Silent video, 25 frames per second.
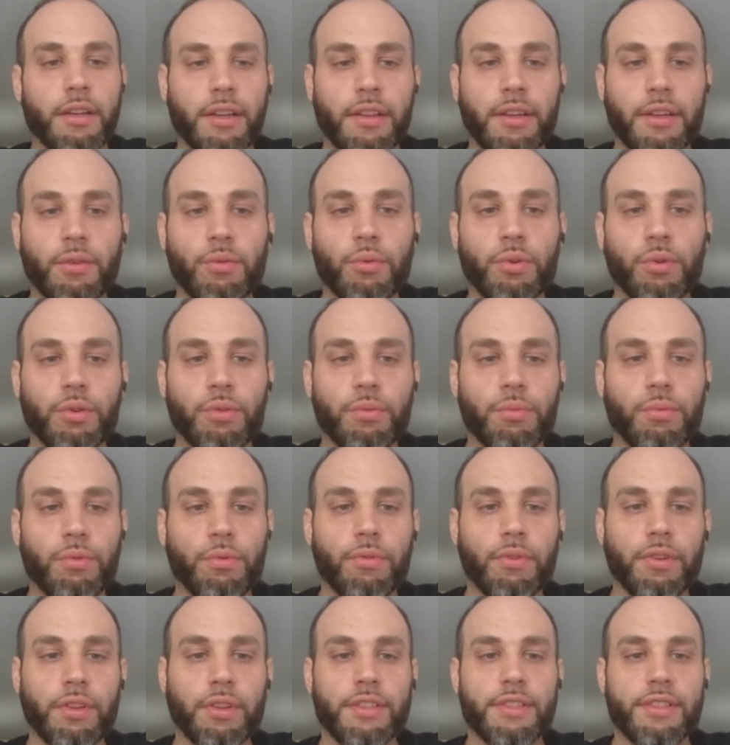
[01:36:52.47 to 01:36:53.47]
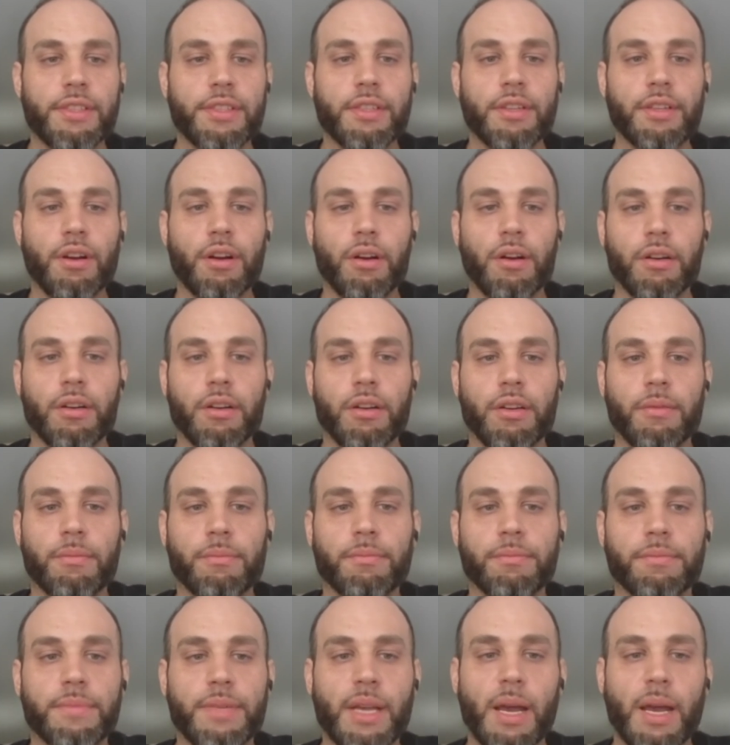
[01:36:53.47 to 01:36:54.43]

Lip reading: I think we'll really see our